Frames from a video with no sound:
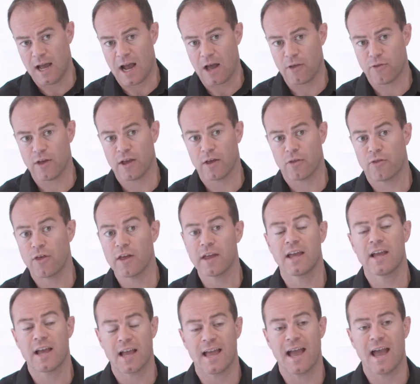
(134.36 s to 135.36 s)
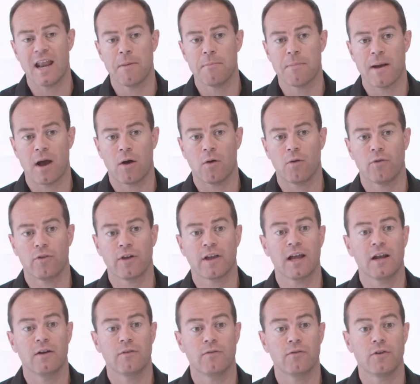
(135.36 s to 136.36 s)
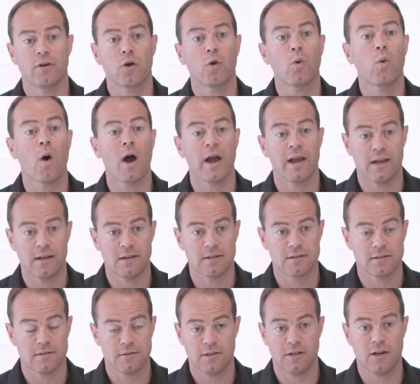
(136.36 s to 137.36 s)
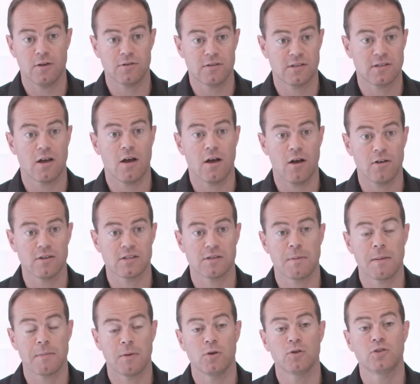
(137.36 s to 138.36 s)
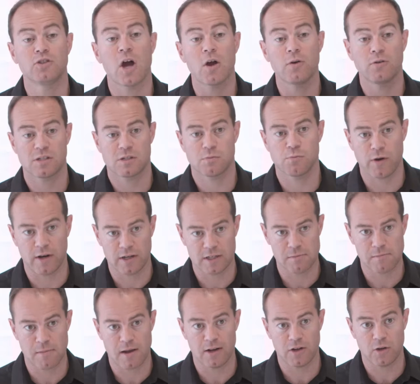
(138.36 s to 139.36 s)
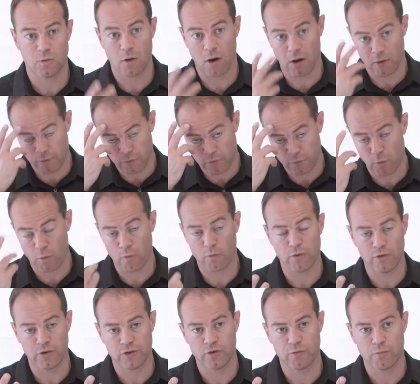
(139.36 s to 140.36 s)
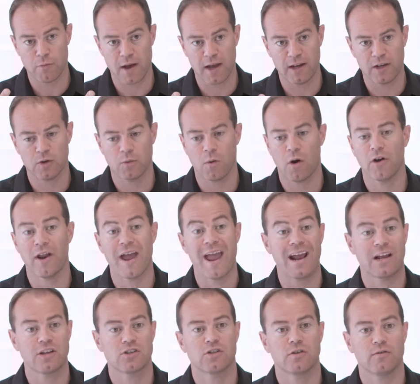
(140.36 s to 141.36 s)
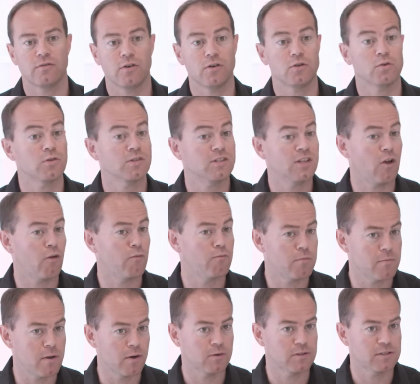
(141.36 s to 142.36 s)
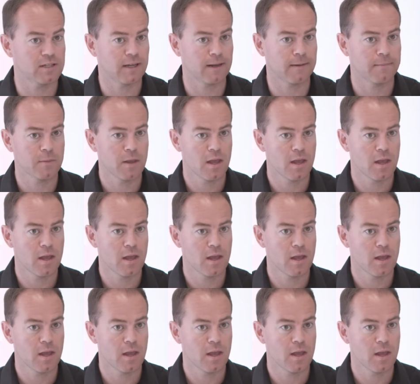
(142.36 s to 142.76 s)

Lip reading: I think thinking again about the kind of the quiet, you know, stars, the people who don't spring to mind, who aren't forefront of mind, who aren't extrovert or self-promoting.